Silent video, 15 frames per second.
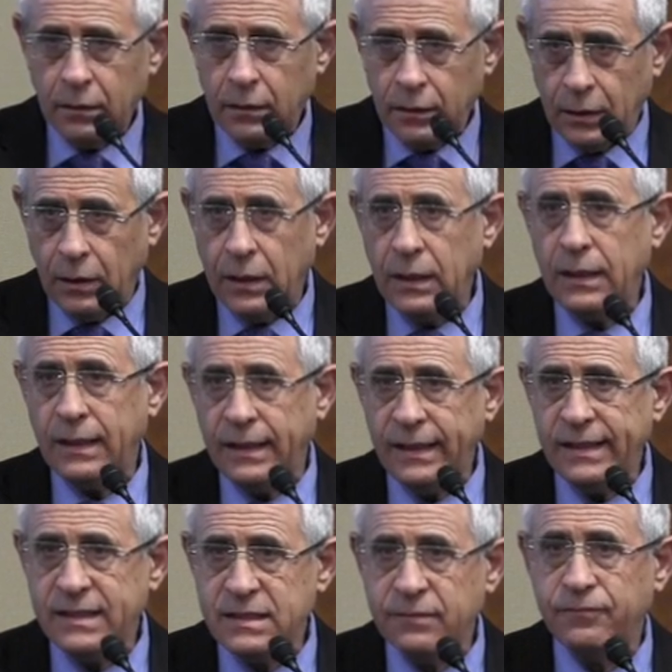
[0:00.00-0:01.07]

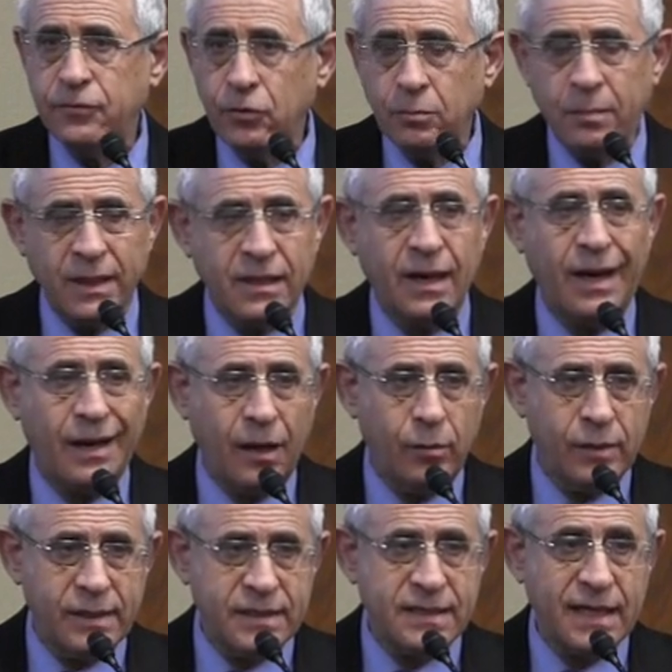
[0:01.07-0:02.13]
He is viewed by the
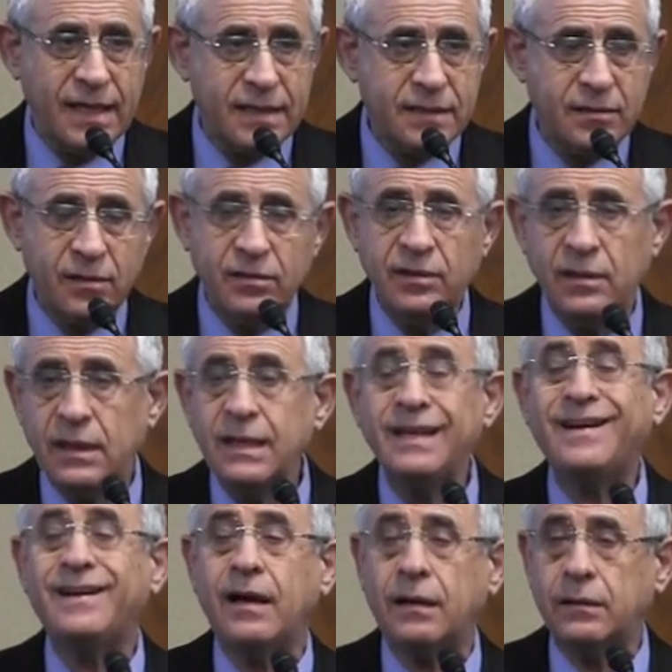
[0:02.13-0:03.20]
Alawis as the
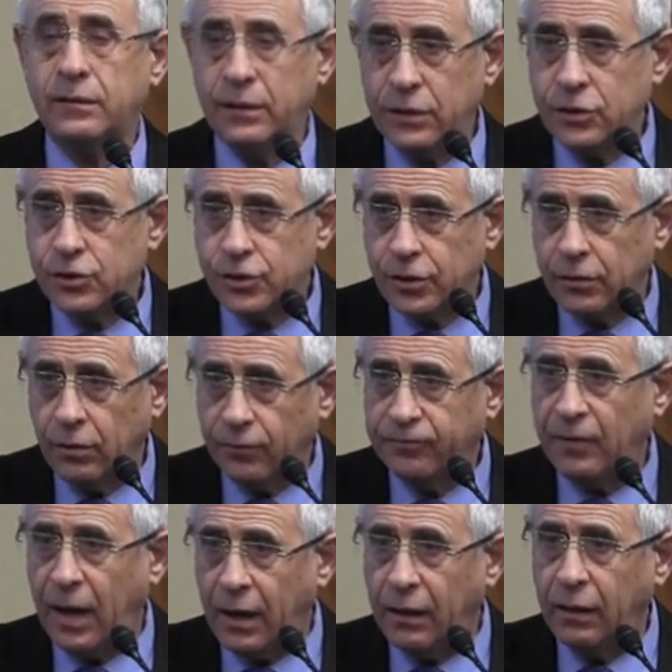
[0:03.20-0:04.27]
incarnation
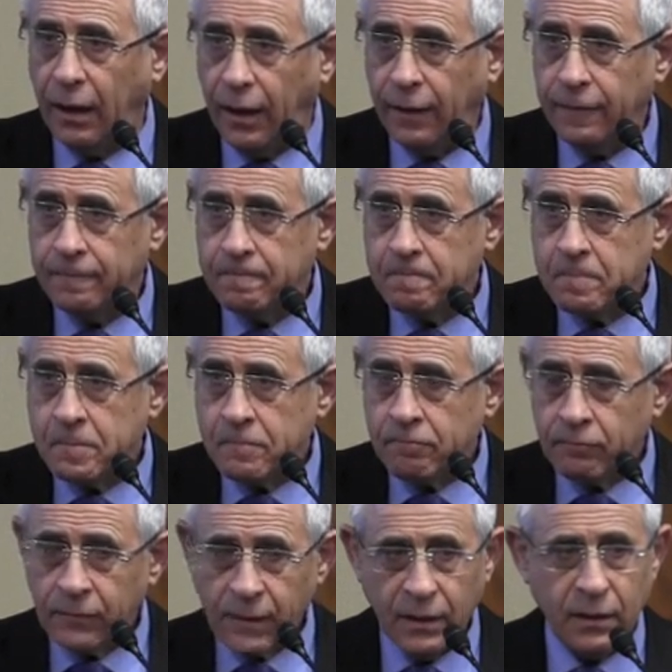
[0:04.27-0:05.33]
of Allah
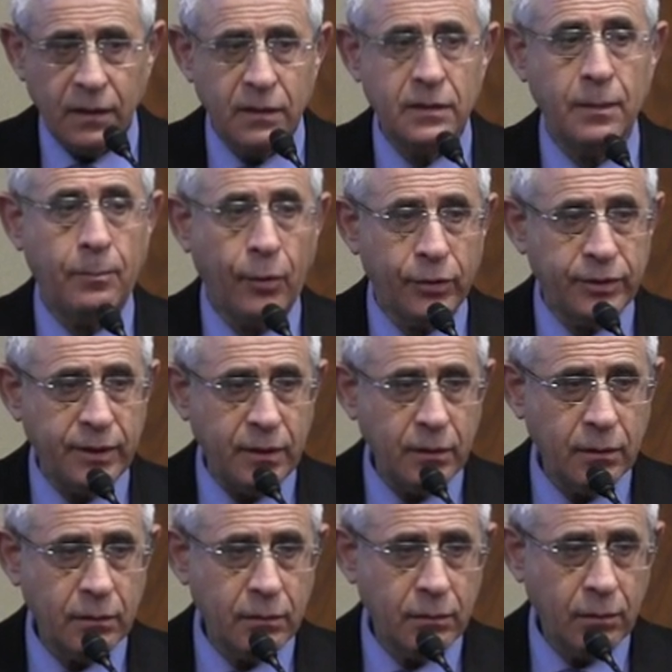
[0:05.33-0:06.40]
in the
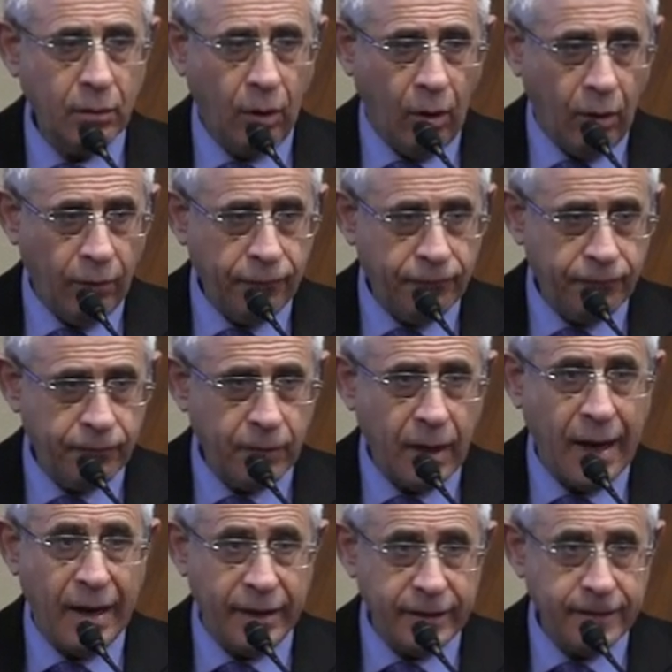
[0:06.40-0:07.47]
body of
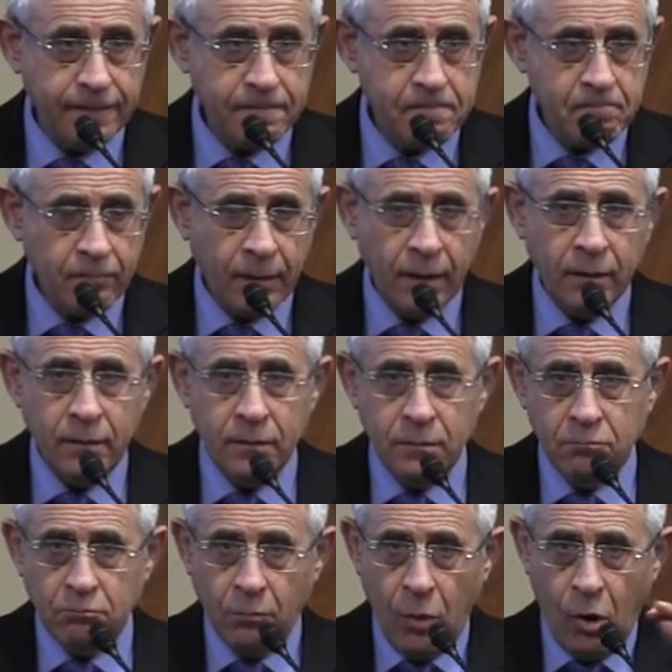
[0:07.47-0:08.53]
Ali.
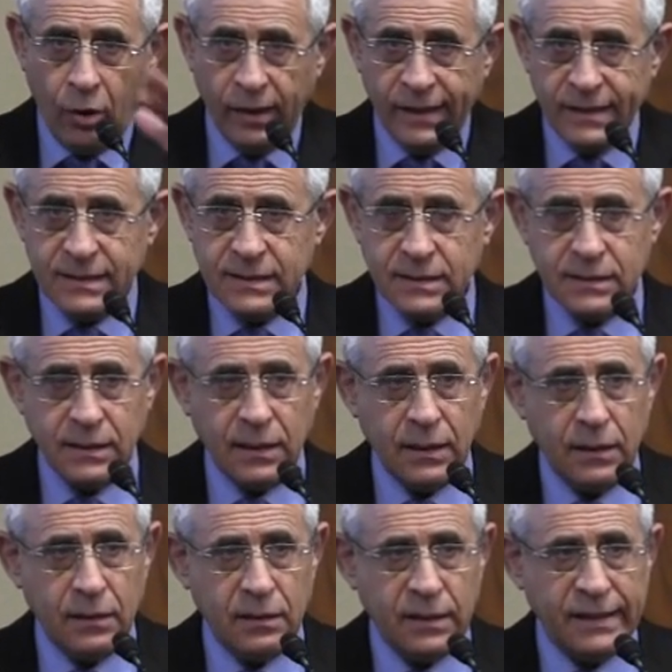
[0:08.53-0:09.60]
More or less
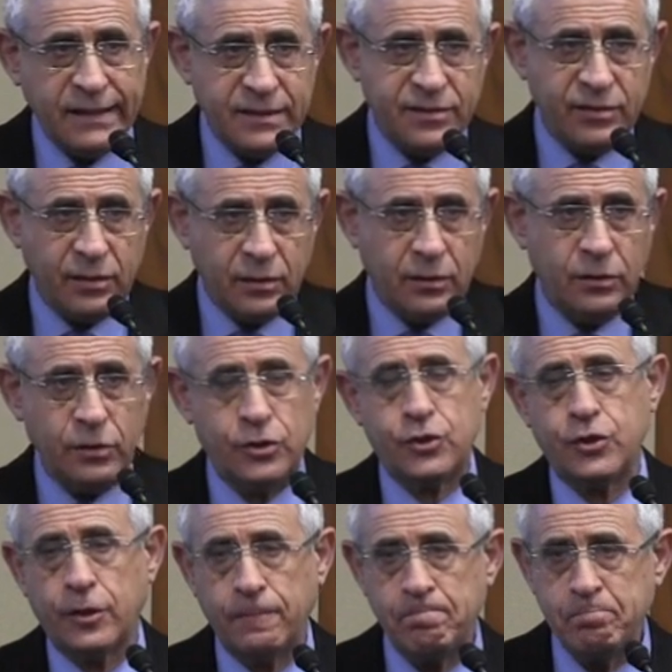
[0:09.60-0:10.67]
the Eastern
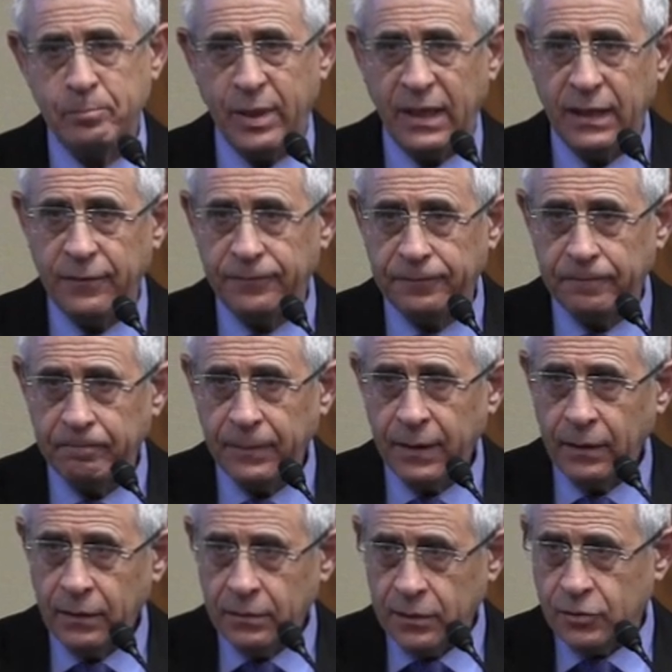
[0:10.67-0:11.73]
Christian belief
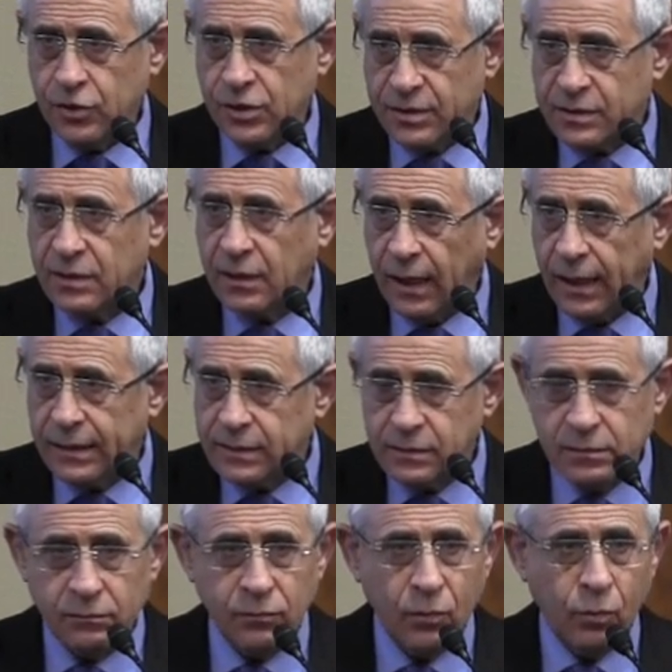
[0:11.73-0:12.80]
that Jesus
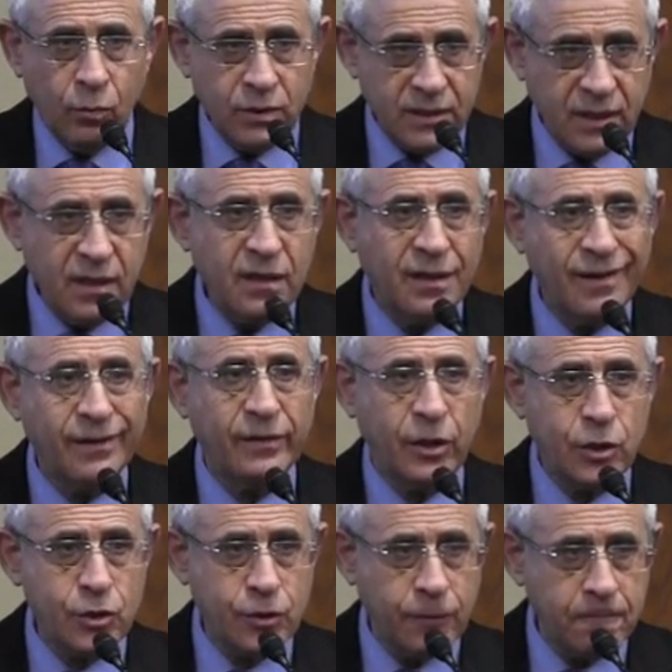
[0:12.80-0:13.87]
Christ was an
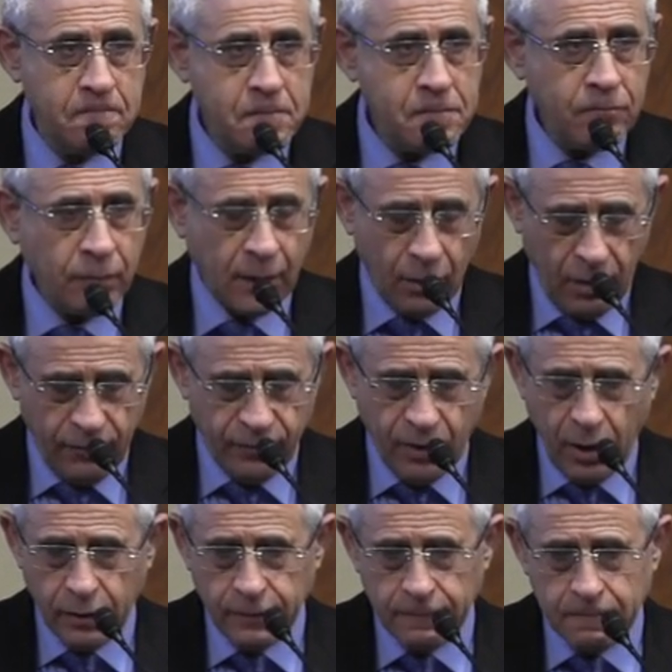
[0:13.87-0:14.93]
incarnation of
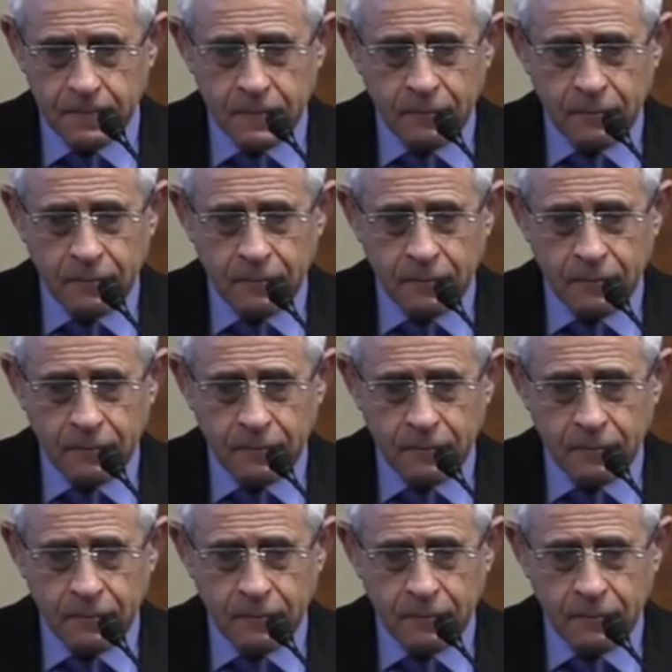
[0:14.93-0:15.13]
God.